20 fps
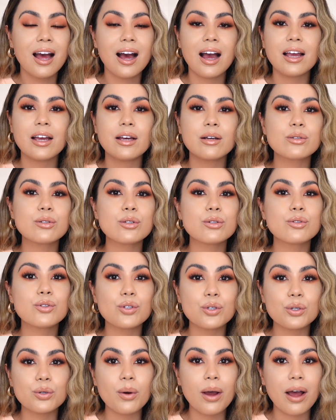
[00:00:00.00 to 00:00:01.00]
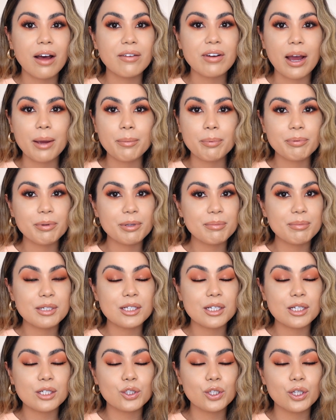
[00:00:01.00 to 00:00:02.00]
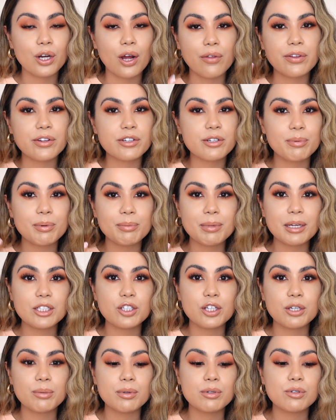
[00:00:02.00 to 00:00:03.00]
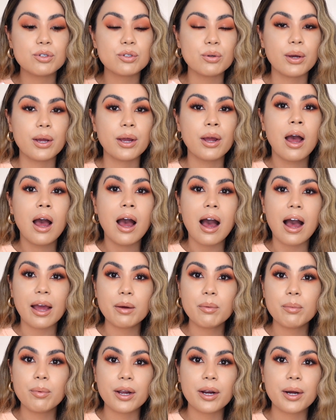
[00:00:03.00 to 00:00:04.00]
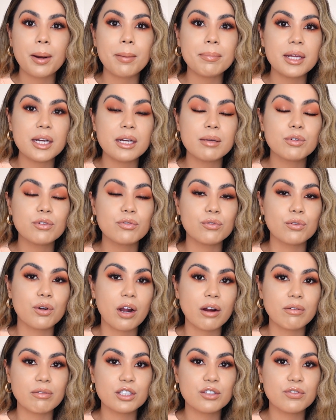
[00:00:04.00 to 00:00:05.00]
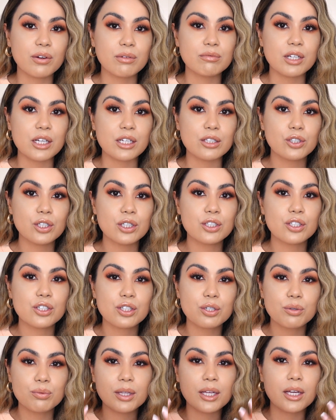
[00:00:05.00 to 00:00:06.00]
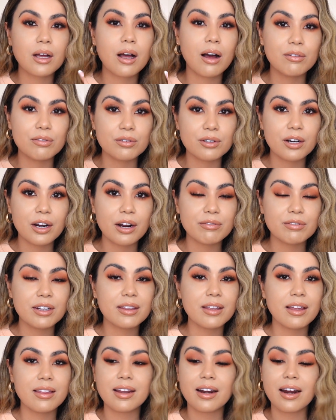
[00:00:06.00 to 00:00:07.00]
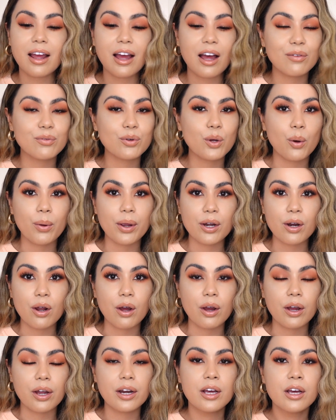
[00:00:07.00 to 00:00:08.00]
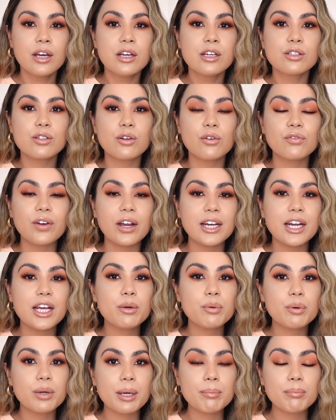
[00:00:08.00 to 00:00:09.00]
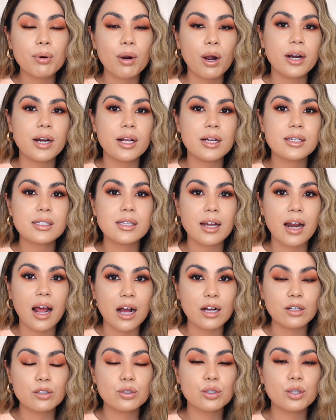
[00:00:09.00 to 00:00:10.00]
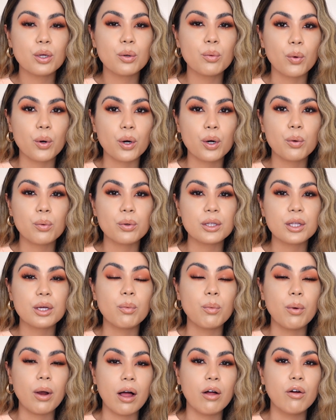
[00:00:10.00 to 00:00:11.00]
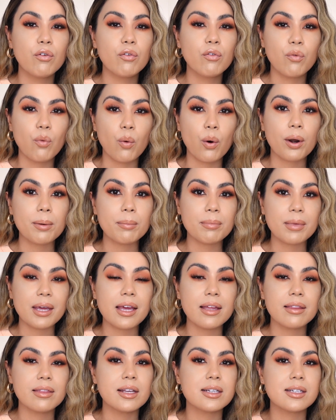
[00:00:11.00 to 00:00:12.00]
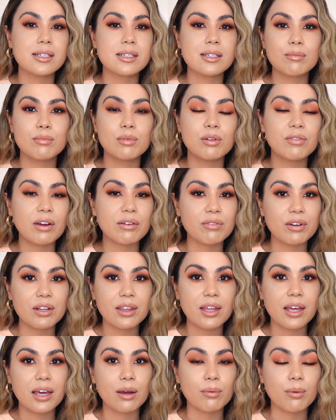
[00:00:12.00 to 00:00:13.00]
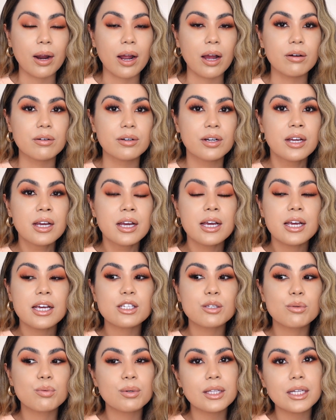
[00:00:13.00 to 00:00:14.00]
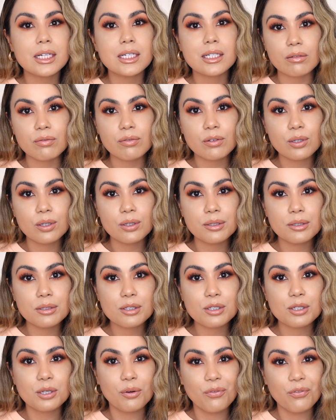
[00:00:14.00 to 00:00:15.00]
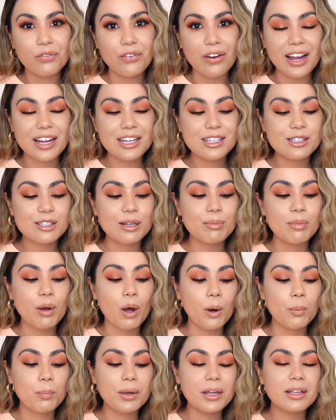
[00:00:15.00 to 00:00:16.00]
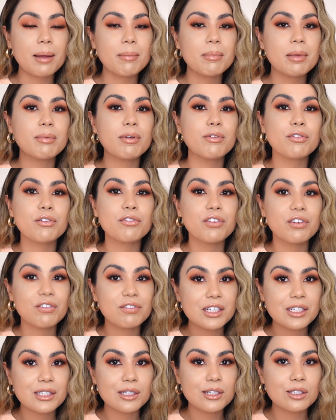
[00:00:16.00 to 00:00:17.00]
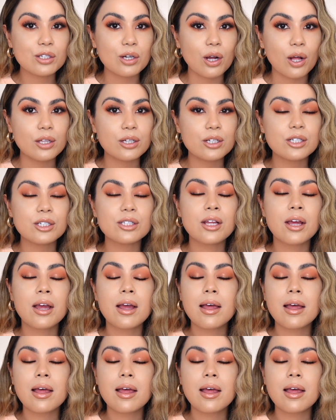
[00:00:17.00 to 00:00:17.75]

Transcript: I also do have hyperpigmentation on the top of my cheekbones, so I, I wear medium to full coverage foundation just to really cover everything that I have going on. So finding cream products that actually work really well for me and that doesn't move everything around is really difficult to find. So I'm hoping that maybe for $56,